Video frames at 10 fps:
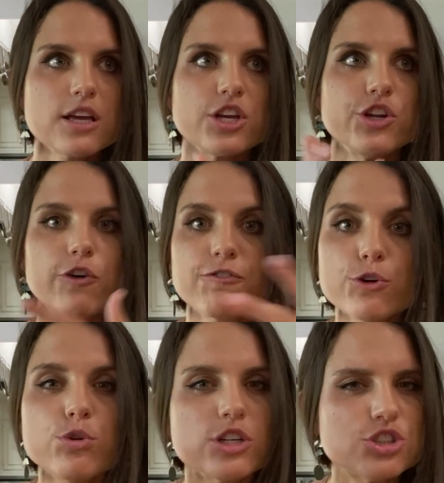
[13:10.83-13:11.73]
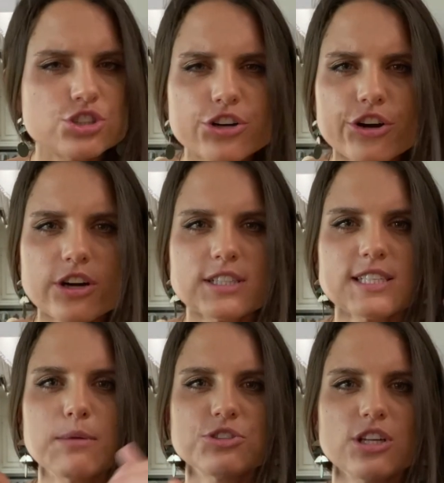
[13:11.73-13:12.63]
you know, food and sugar
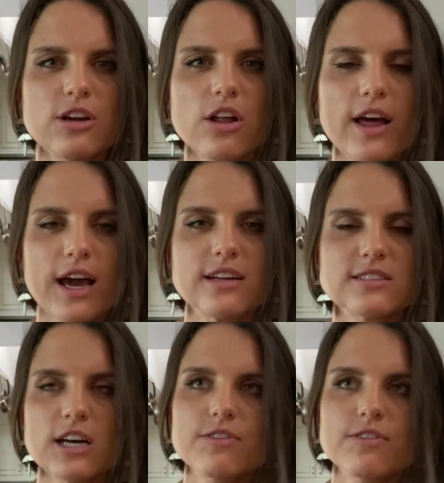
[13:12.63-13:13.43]
consumption and all that kind of stuff.